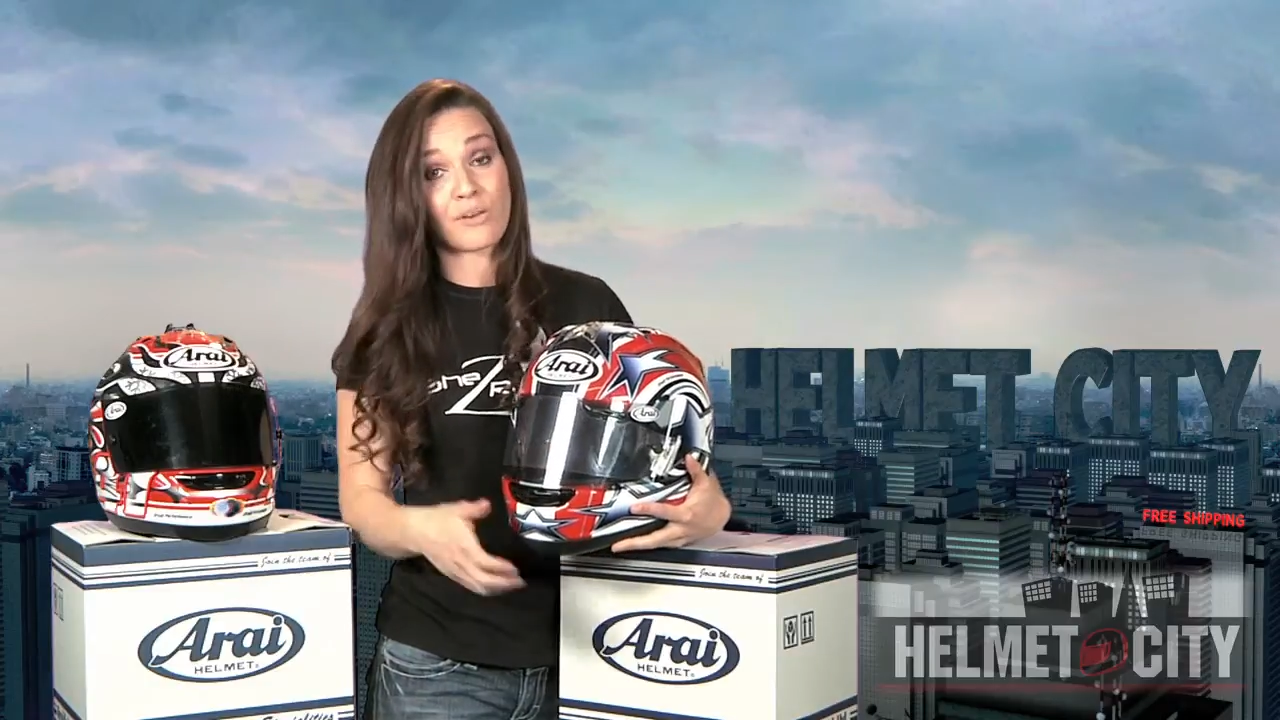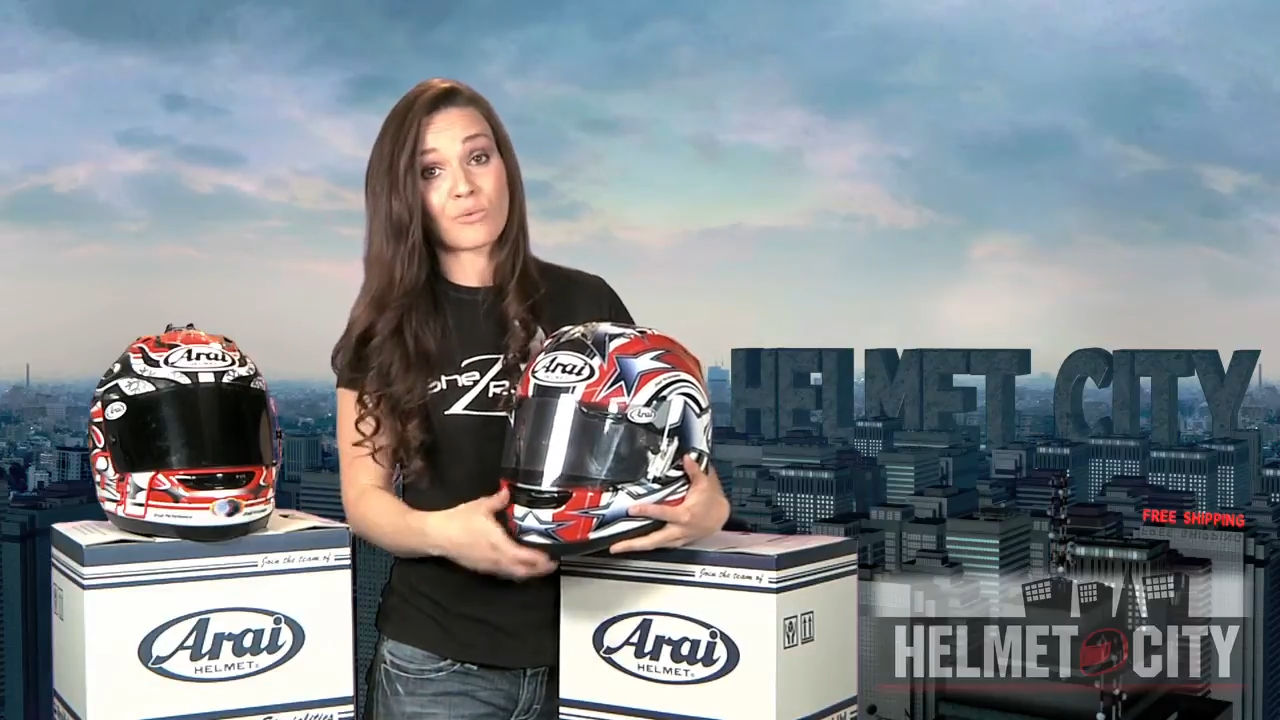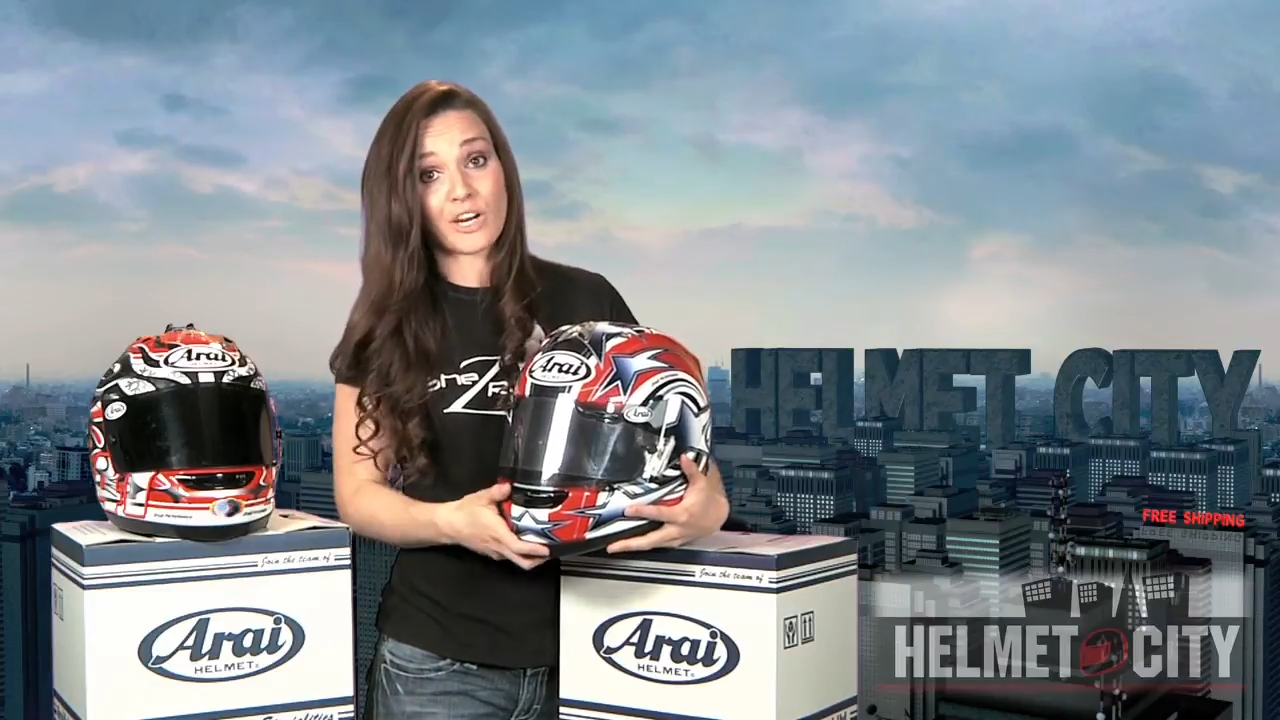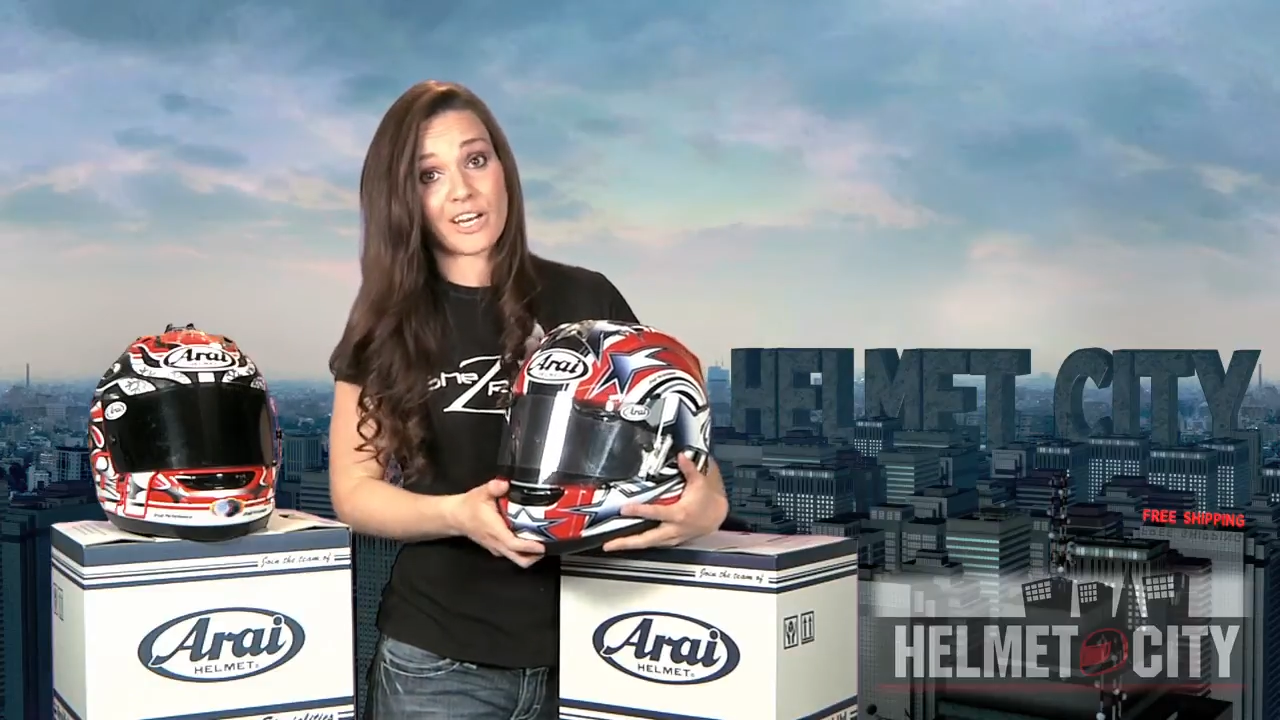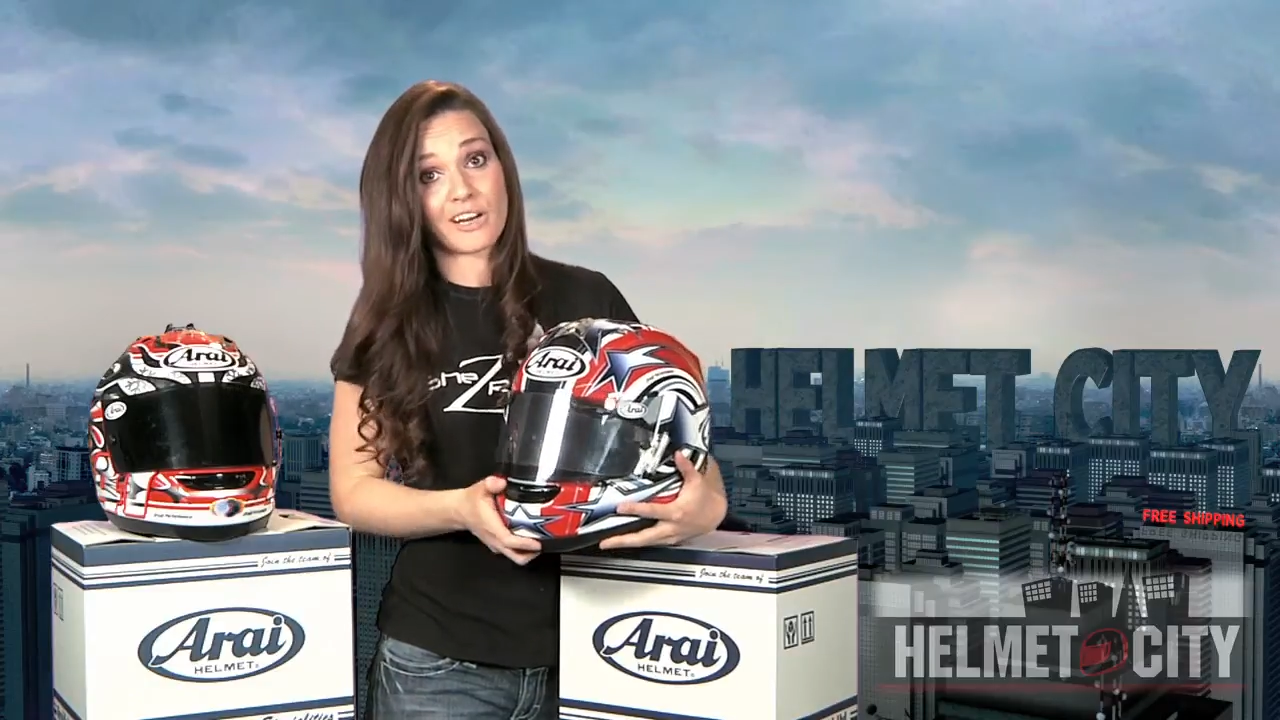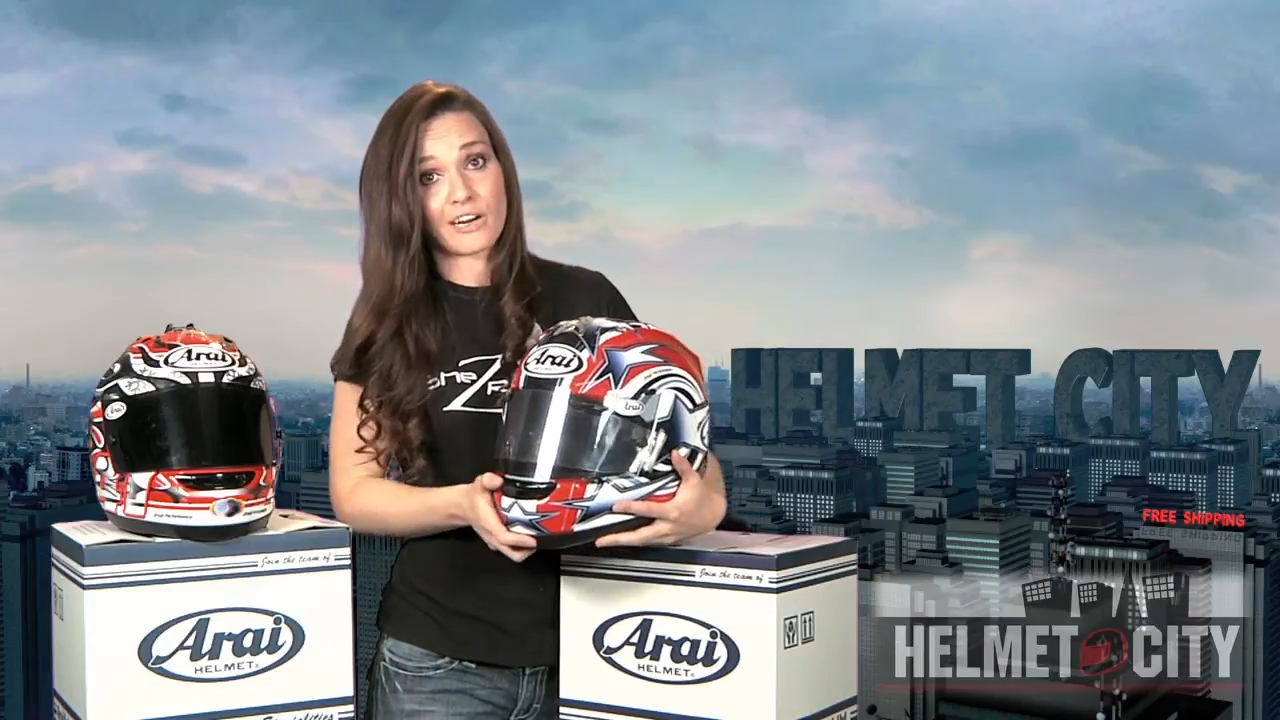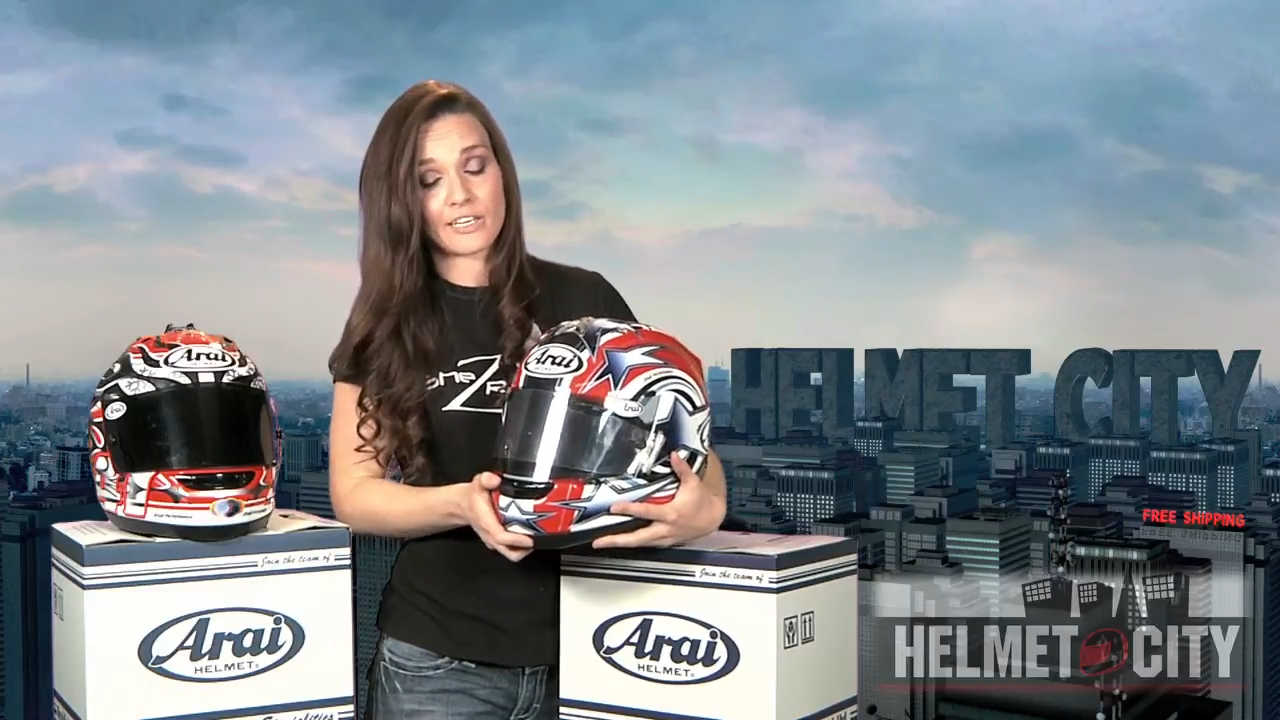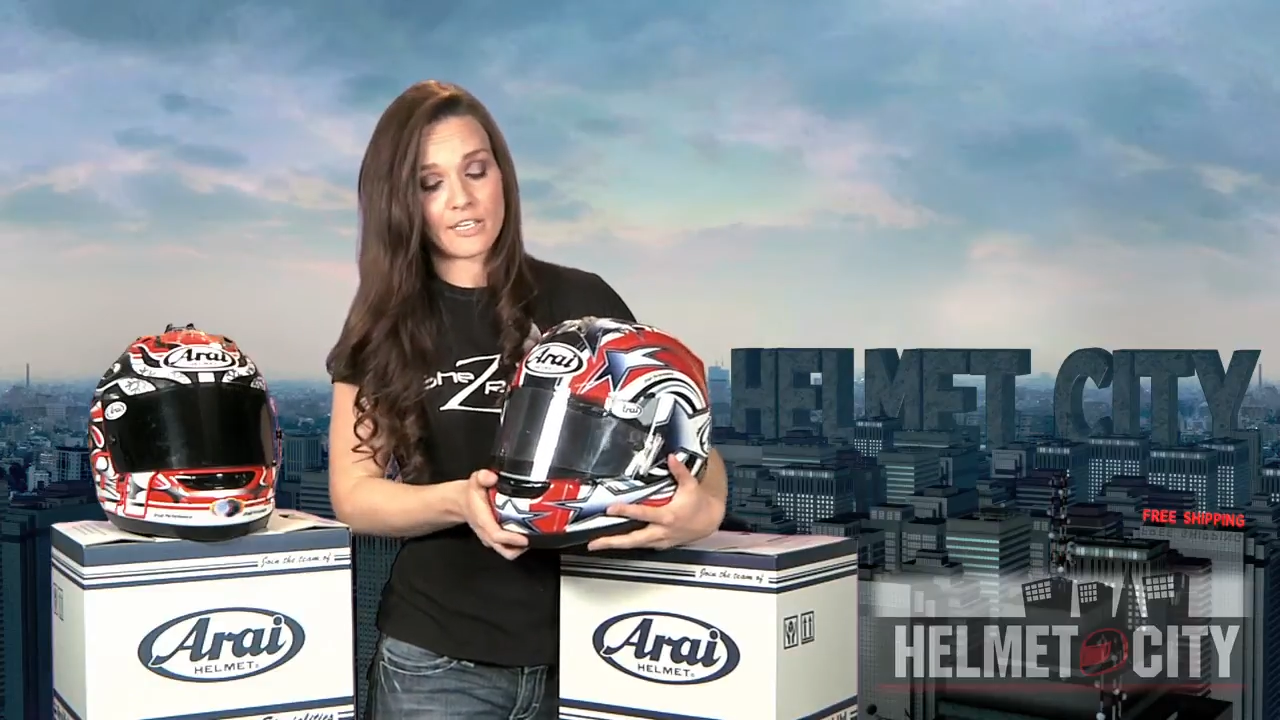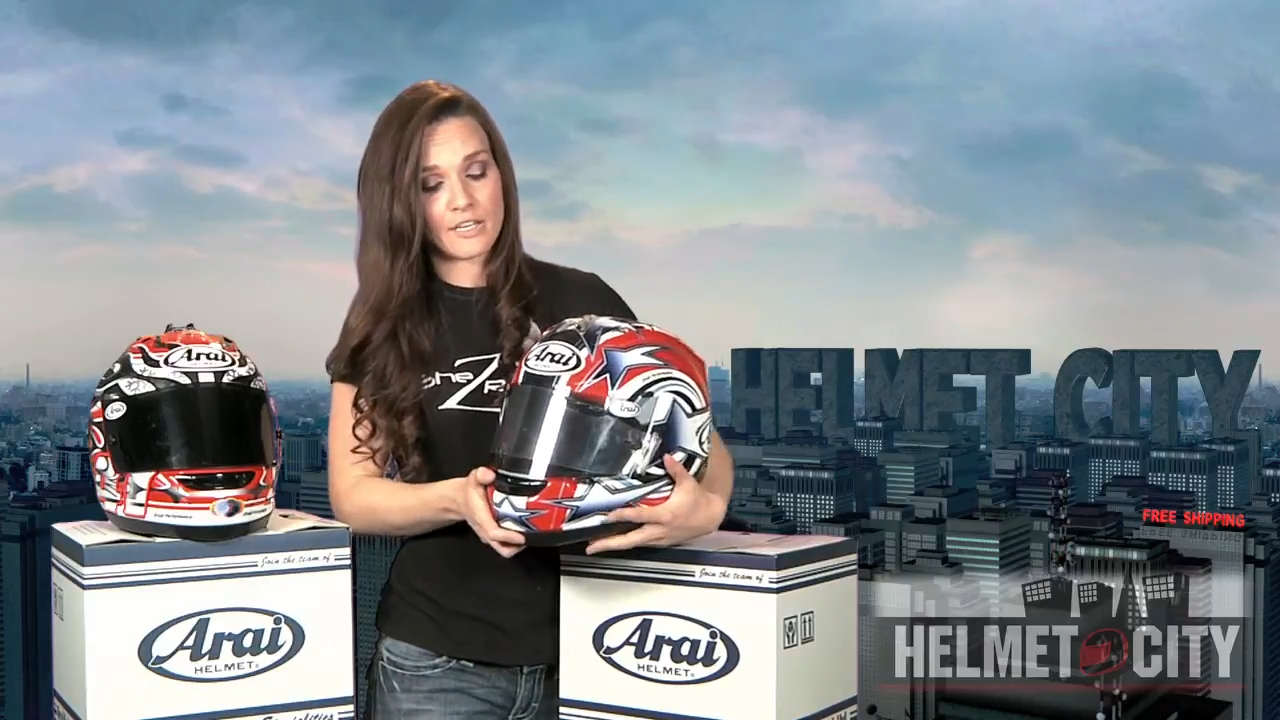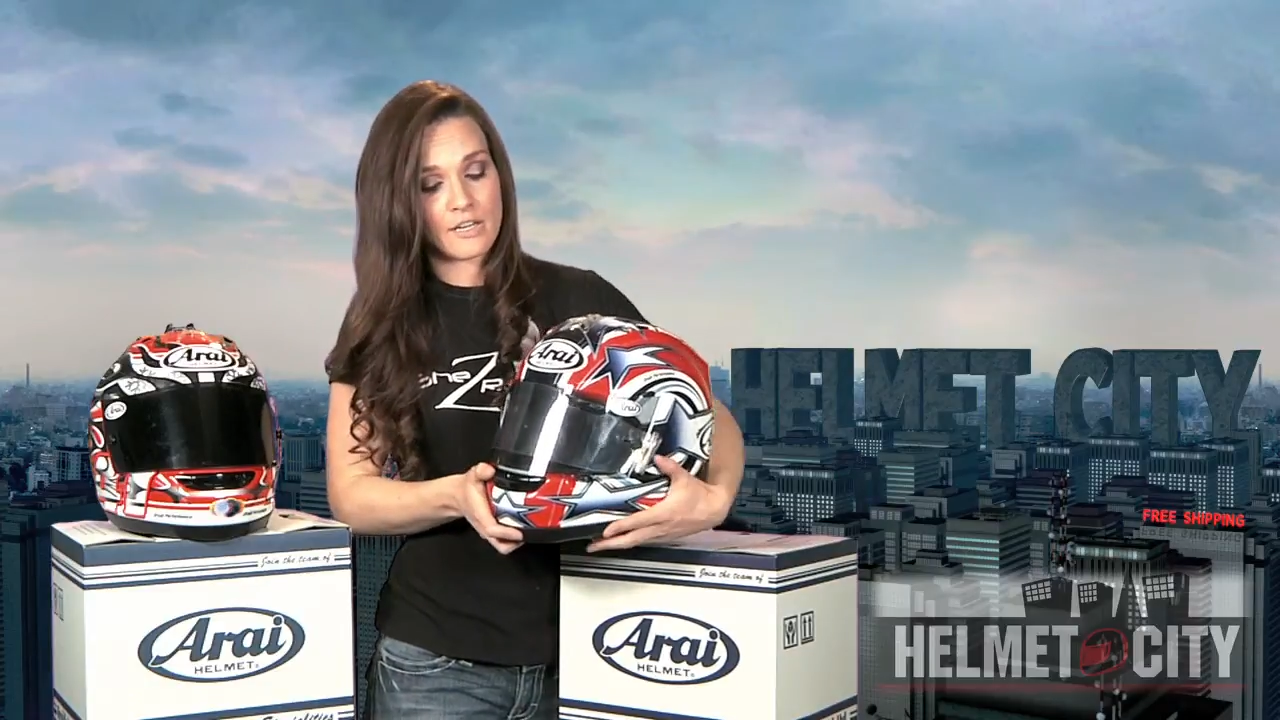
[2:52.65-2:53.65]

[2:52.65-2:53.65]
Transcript: and working hard.